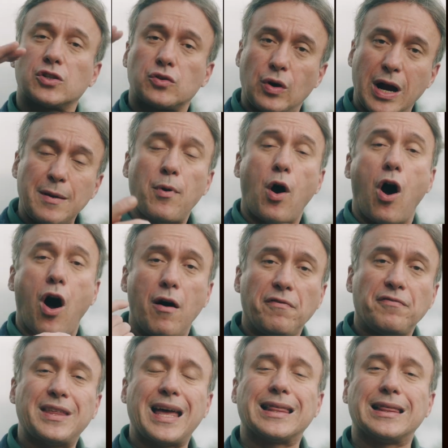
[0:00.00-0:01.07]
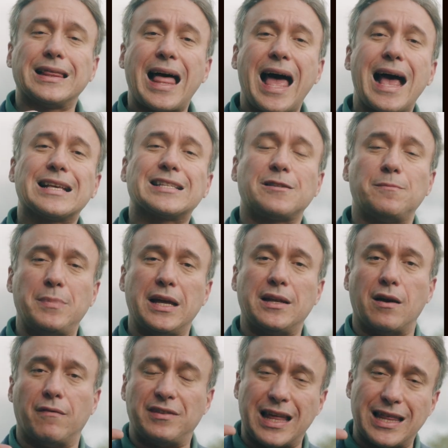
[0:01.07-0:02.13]
scrape off that last bit
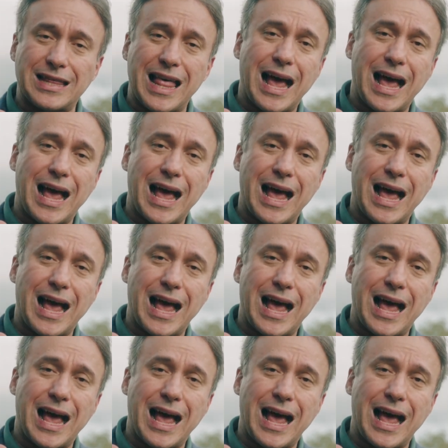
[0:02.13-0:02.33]
of that